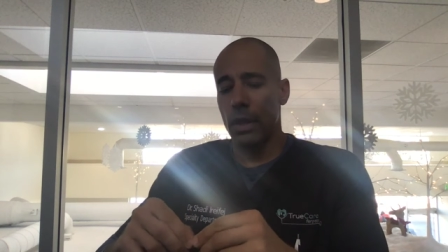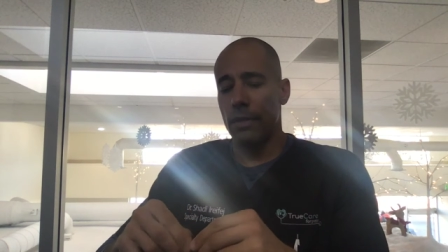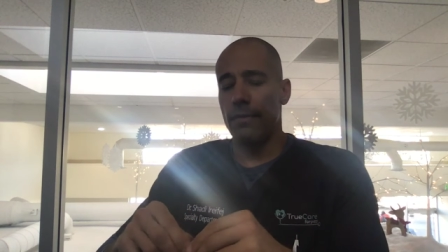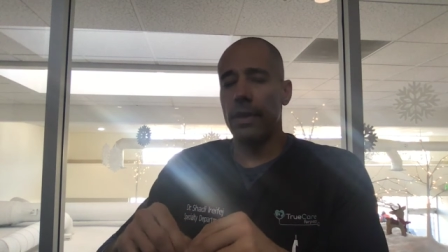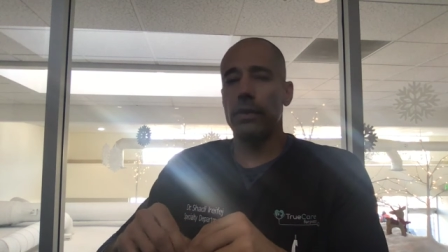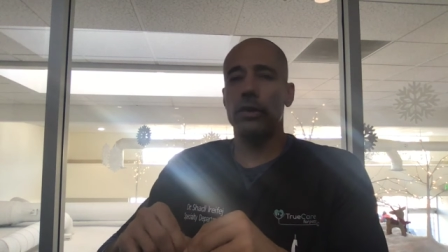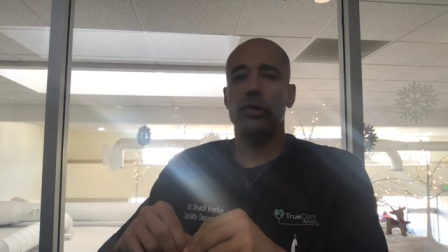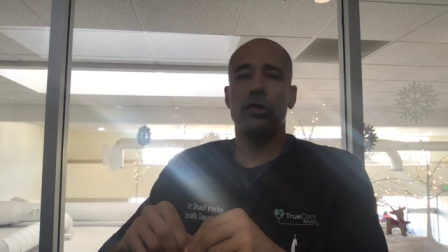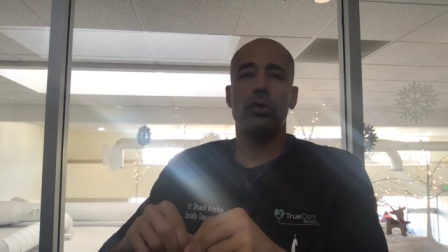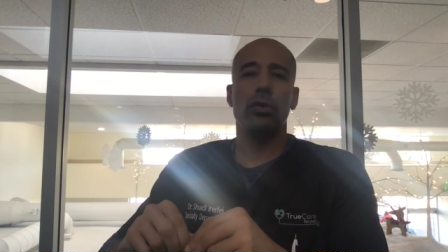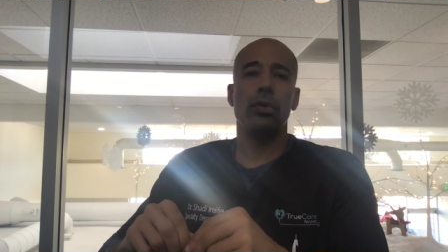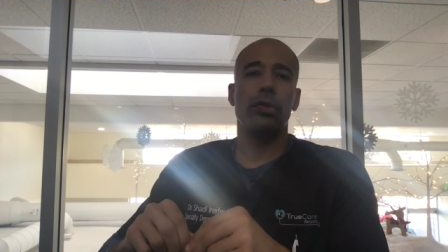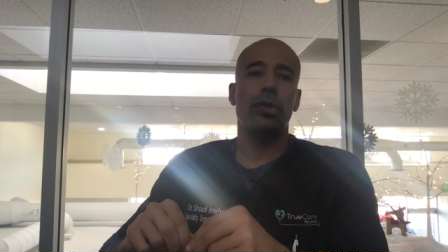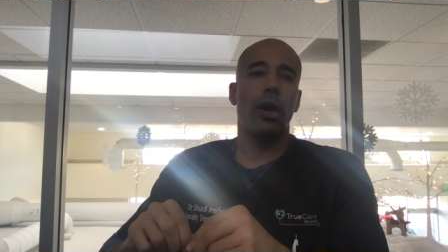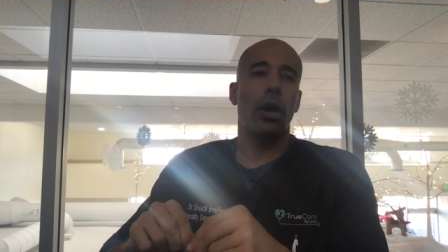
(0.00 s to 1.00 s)
Veterinary
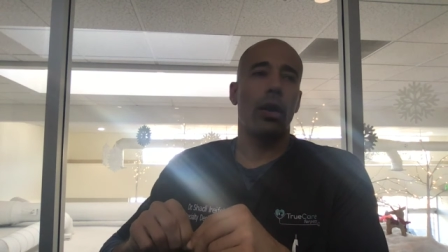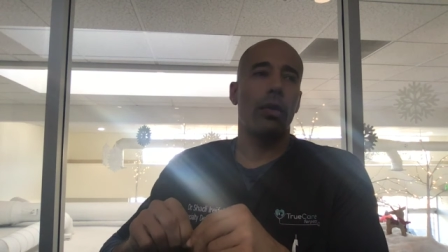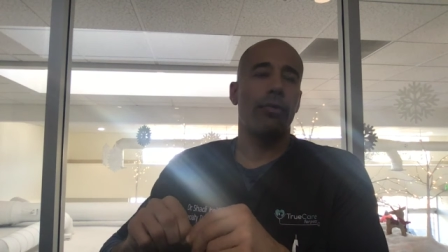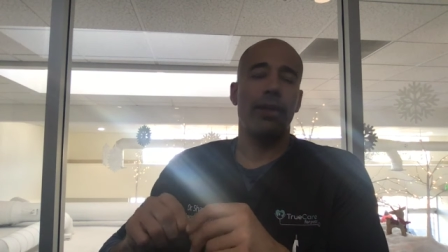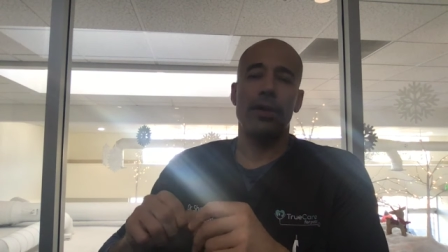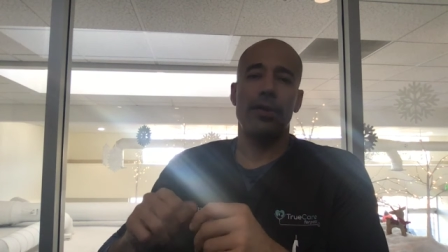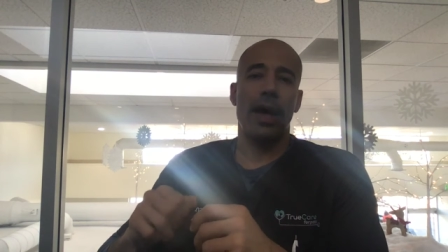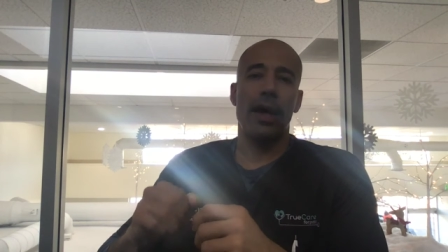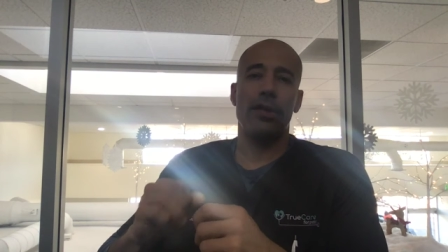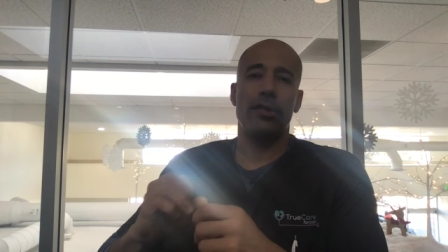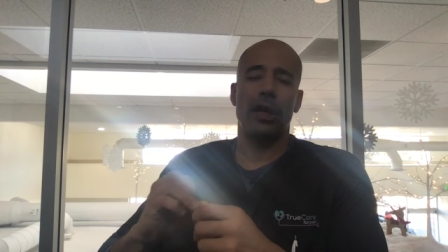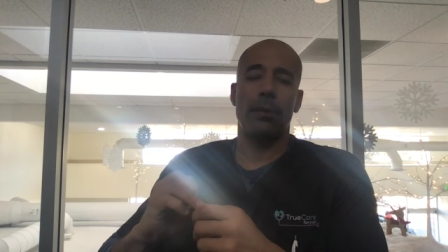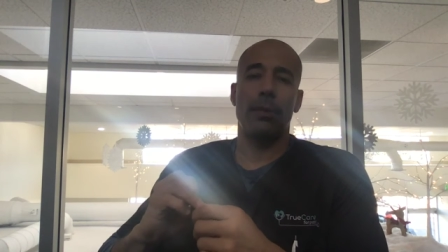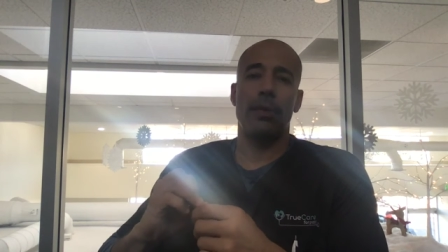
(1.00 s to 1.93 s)
schools are fantastic,